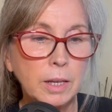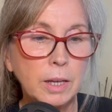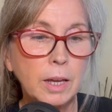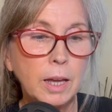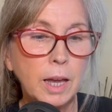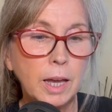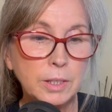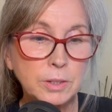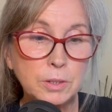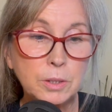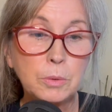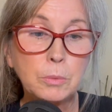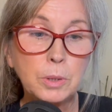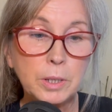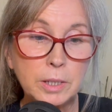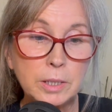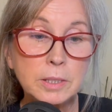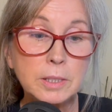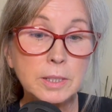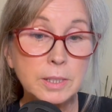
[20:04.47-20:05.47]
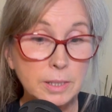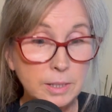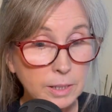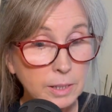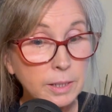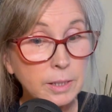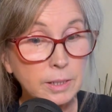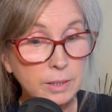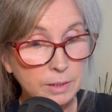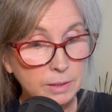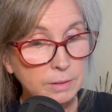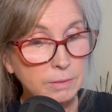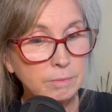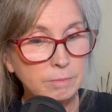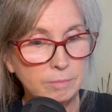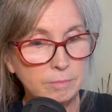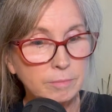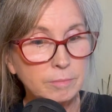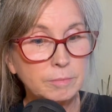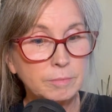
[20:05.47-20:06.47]
And so we can see
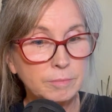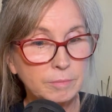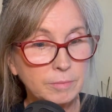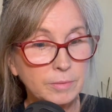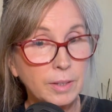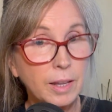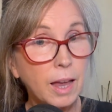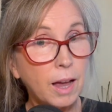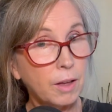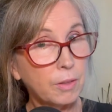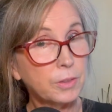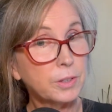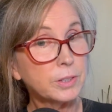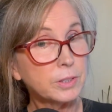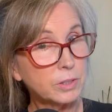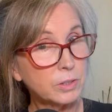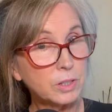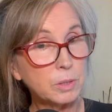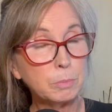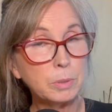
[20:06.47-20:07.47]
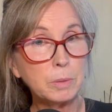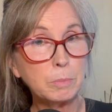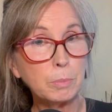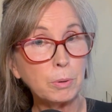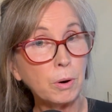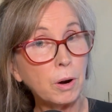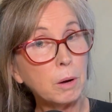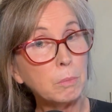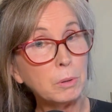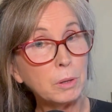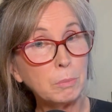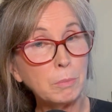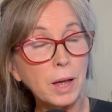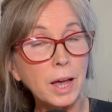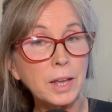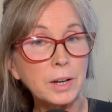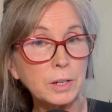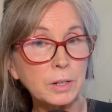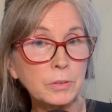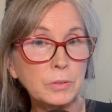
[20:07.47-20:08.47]
how this is a bit
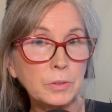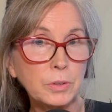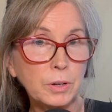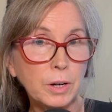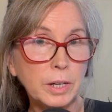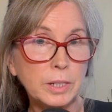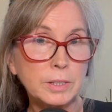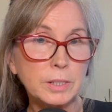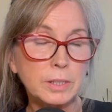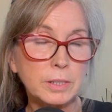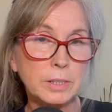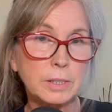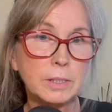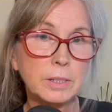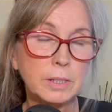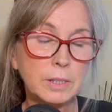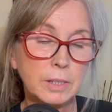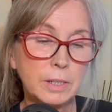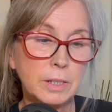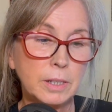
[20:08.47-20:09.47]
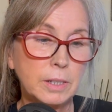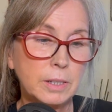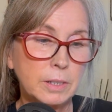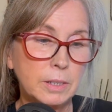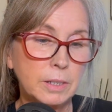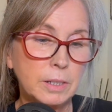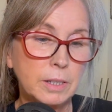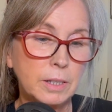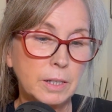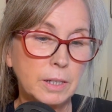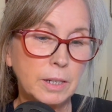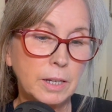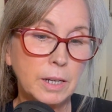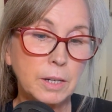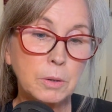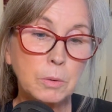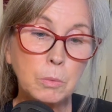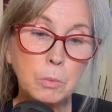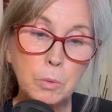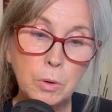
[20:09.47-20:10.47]
problematic for us in
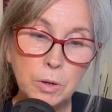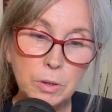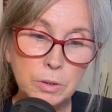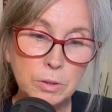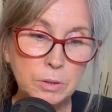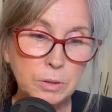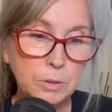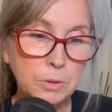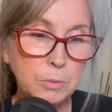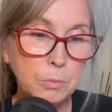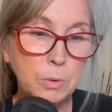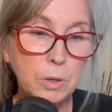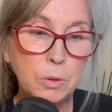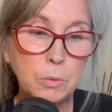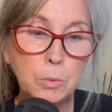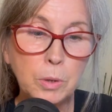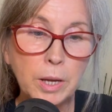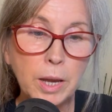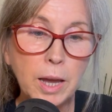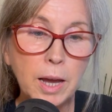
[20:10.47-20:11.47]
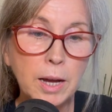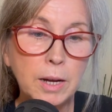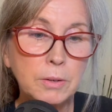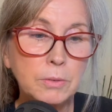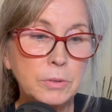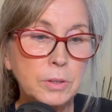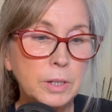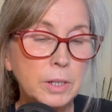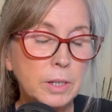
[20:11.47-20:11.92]
a world where we have